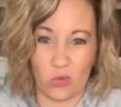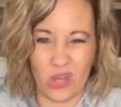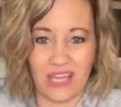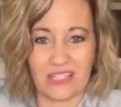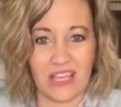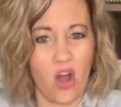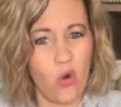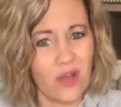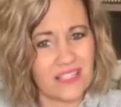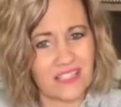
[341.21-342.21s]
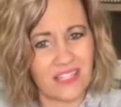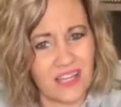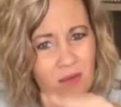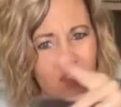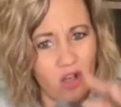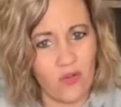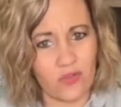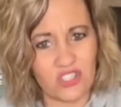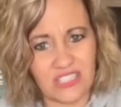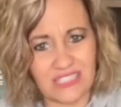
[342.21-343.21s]
Because it always comes over
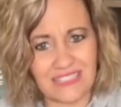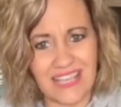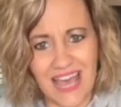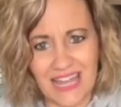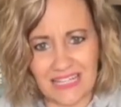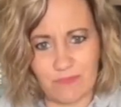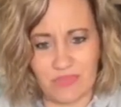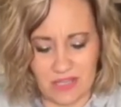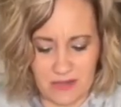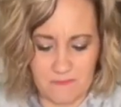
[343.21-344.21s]
just a tiny bit.